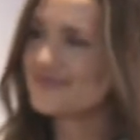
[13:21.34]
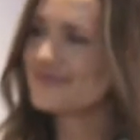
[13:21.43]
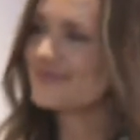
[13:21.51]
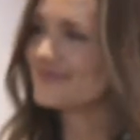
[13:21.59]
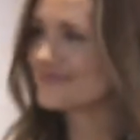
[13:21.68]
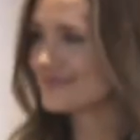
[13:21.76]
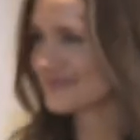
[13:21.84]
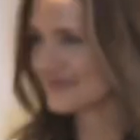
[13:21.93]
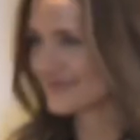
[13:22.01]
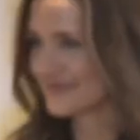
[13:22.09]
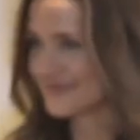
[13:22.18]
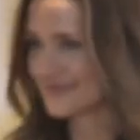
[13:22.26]

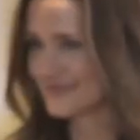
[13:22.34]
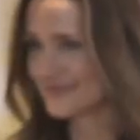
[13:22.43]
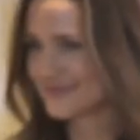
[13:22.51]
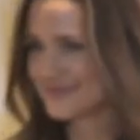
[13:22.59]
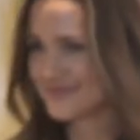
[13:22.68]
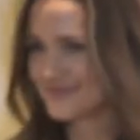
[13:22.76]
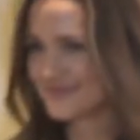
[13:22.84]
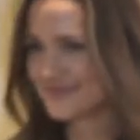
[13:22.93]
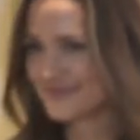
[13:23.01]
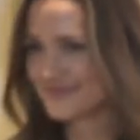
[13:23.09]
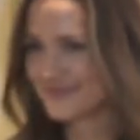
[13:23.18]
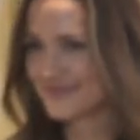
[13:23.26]

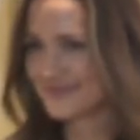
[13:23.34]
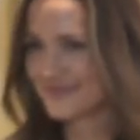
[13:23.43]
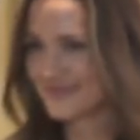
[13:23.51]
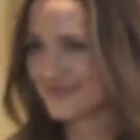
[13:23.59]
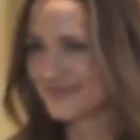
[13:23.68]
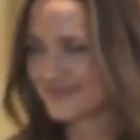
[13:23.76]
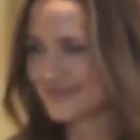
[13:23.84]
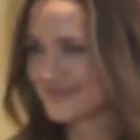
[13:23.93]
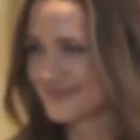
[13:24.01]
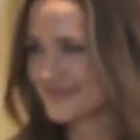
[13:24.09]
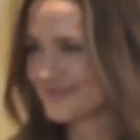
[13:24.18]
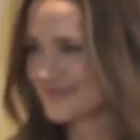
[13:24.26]

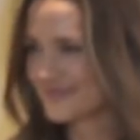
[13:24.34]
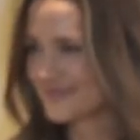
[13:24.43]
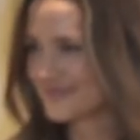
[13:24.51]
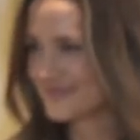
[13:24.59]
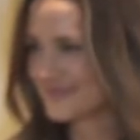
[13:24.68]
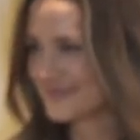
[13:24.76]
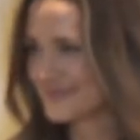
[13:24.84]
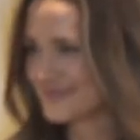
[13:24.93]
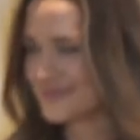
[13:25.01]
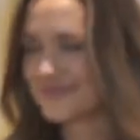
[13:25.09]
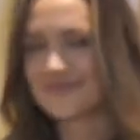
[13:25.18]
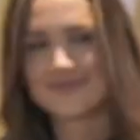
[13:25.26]

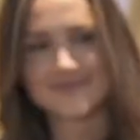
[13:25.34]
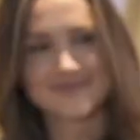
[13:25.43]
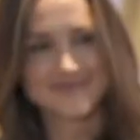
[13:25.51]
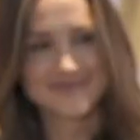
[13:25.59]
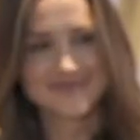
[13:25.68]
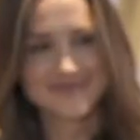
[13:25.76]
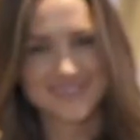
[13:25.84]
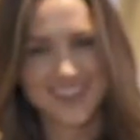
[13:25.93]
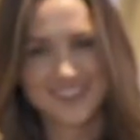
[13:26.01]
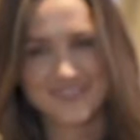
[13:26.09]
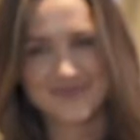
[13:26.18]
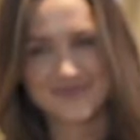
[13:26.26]

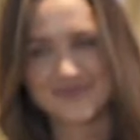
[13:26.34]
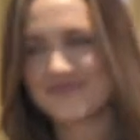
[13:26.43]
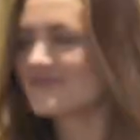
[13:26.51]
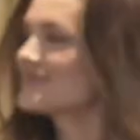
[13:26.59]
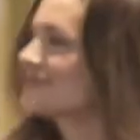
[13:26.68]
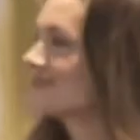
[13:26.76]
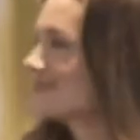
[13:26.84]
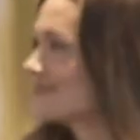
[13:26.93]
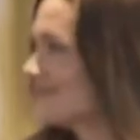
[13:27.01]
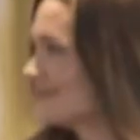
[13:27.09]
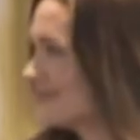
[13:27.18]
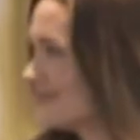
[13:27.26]

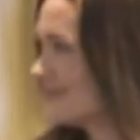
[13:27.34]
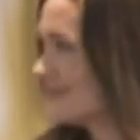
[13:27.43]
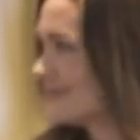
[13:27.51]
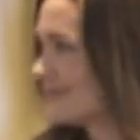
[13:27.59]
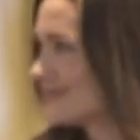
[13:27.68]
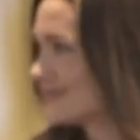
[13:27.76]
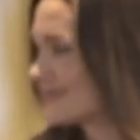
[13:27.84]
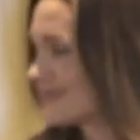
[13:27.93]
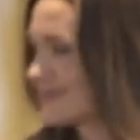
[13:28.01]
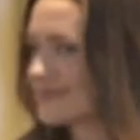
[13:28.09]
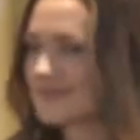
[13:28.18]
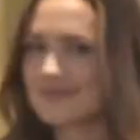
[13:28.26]

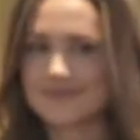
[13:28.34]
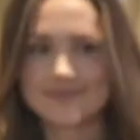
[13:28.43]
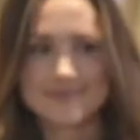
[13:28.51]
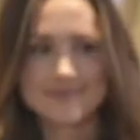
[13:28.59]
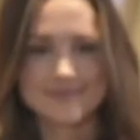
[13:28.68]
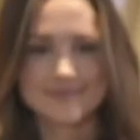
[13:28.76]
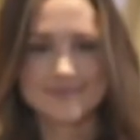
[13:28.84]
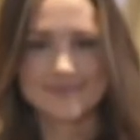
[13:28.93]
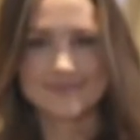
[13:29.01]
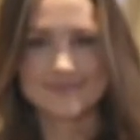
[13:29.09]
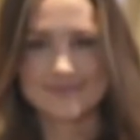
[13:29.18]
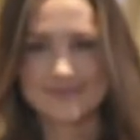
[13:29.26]
This person isn't speaking.